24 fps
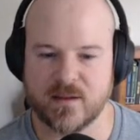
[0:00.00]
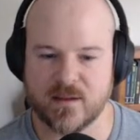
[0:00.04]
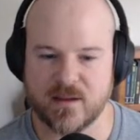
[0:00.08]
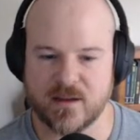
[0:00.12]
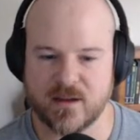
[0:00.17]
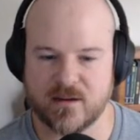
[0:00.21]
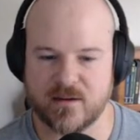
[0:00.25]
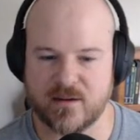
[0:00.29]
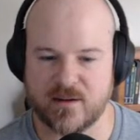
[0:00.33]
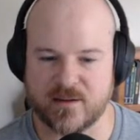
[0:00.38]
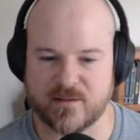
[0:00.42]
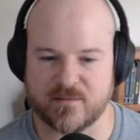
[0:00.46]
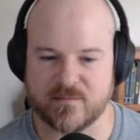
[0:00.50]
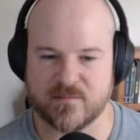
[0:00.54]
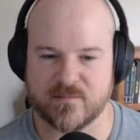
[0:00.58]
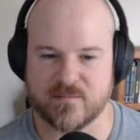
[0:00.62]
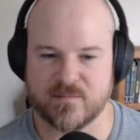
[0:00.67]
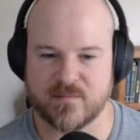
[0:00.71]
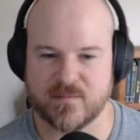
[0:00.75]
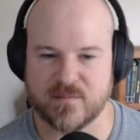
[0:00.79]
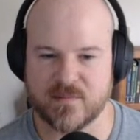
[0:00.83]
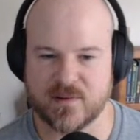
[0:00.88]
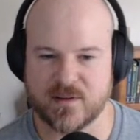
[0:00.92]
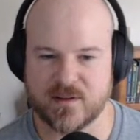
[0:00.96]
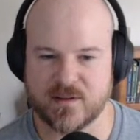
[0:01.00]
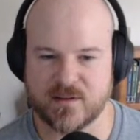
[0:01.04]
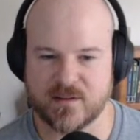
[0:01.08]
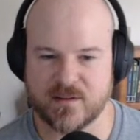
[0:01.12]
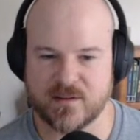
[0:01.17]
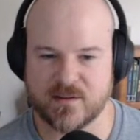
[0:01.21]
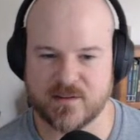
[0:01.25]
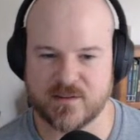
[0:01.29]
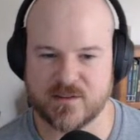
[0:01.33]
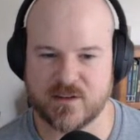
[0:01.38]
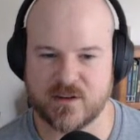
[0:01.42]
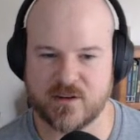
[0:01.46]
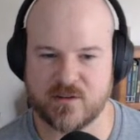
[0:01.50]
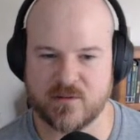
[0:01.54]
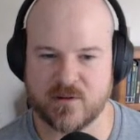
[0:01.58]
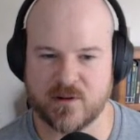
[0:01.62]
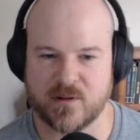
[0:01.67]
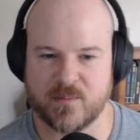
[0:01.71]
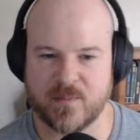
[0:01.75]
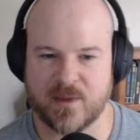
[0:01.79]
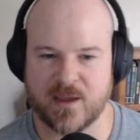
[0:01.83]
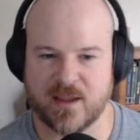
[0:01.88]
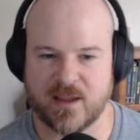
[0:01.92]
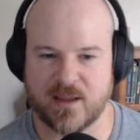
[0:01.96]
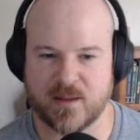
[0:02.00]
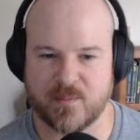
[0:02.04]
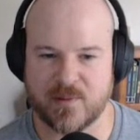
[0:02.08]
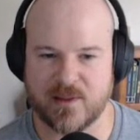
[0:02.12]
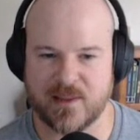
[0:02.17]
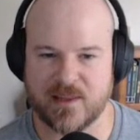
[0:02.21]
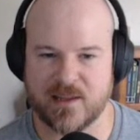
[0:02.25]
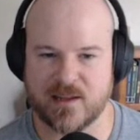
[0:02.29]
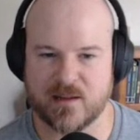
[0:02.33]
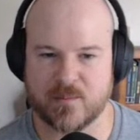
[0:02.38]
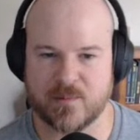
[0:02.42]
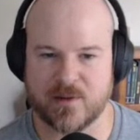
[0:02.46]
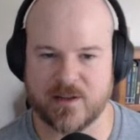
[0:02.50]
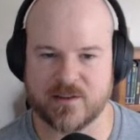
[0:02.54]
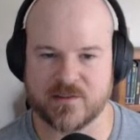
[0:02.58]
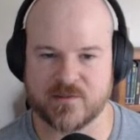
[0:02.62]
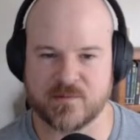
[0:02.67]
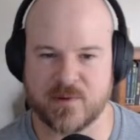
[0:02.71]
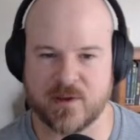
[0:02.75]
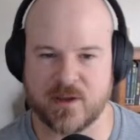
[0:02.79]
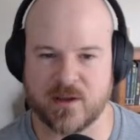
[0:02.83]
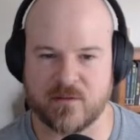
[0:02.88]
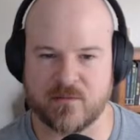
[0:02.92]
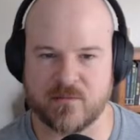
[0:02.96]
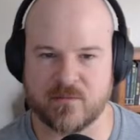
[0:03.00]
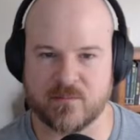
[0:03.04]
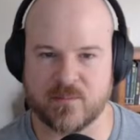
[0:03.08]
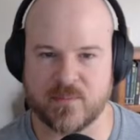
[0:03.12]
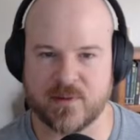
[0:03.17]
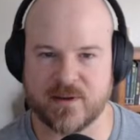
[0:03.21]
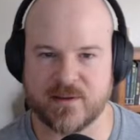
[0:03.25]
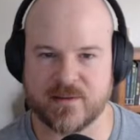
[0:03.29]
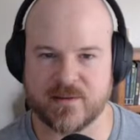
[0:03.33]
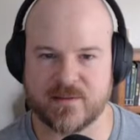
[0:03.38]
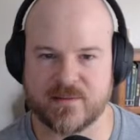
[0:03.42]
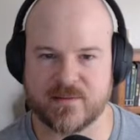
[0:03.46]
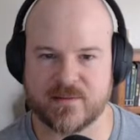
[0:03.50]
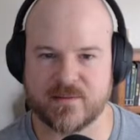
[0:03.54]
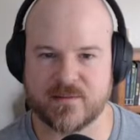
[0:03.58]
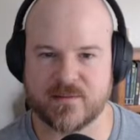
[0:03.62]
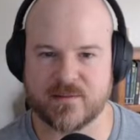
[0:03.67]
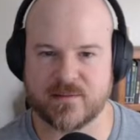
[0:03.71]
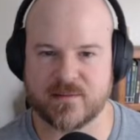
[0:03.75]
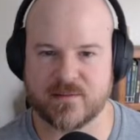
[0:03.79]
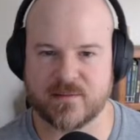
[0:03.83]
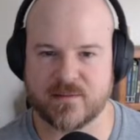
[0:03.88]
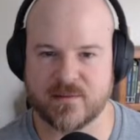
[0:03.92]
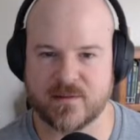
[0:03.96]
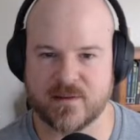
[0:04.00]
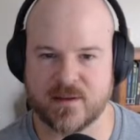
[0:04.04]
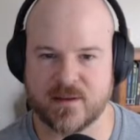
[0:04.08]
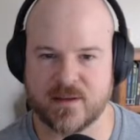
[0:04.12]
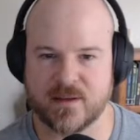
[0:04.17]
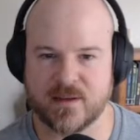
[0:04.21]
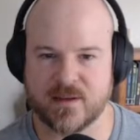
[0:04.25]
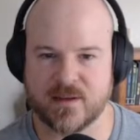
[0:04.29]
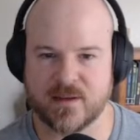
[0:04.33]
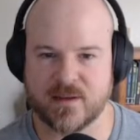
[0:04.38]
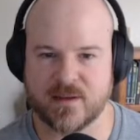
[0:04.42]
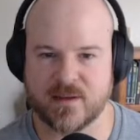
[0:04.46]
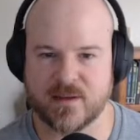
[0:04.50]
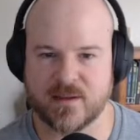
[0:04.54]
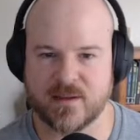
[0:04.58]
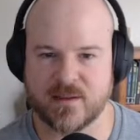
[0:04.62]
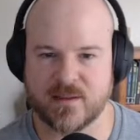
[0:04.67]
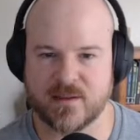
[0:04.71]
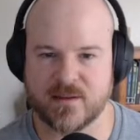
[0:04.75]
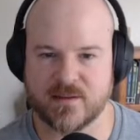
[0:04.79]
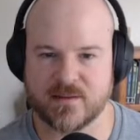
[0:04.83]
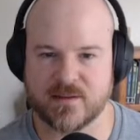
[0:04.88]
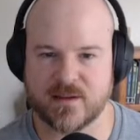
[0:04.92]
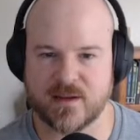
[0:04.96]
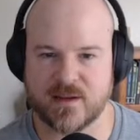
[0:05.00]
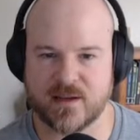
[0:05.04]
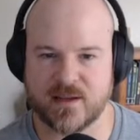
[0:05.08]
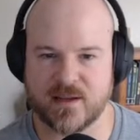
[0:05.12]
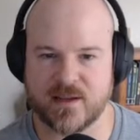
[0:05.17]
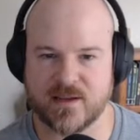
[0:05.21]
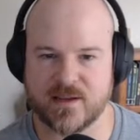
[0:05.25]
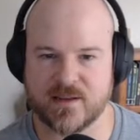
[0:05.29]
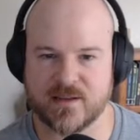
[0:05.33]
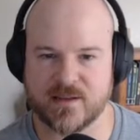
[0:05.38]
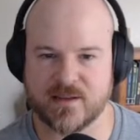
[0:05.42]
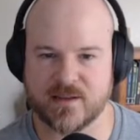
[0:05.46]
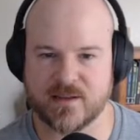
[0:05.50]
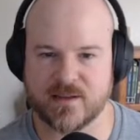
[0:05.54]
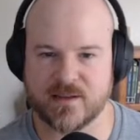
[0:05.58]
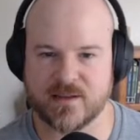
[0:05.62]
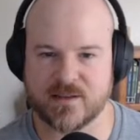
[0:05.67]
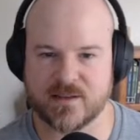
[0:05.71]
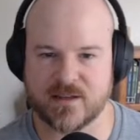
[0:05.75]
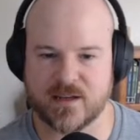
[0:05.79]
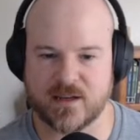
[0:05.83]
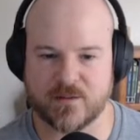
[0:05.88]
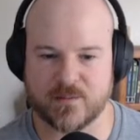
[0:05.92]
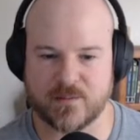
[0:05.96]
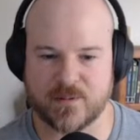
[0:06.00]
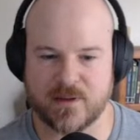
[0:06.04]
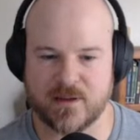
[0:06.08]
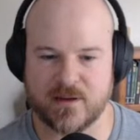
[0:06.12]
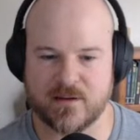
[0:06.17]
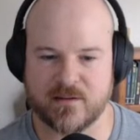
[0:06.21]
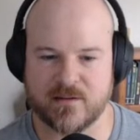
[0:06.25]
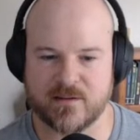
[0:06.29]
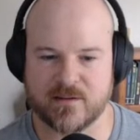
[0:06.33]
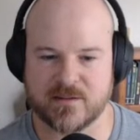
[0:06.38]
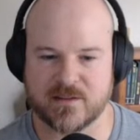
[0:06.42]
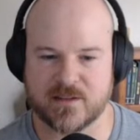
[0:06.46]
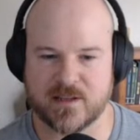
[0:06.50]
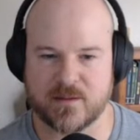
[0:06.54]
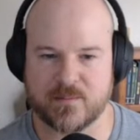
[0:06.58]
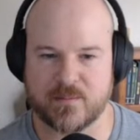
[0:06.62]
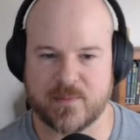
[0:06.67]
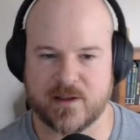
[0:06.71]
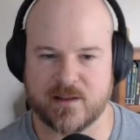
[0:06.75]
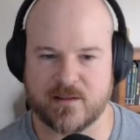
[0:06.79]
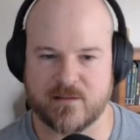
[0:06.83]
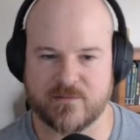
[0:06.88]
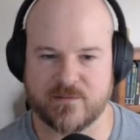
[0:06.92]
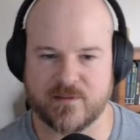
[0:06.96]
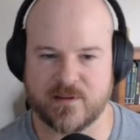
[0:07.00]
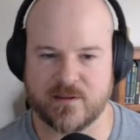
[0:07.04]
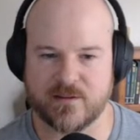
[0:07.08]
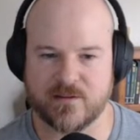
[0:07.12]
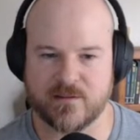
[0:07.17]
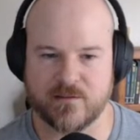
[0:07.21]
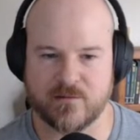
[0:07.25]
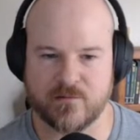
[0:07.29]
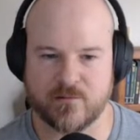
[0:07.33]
All right. So we're gonna make it up a little bit as we go, but this guy is up here. It's that battlefield in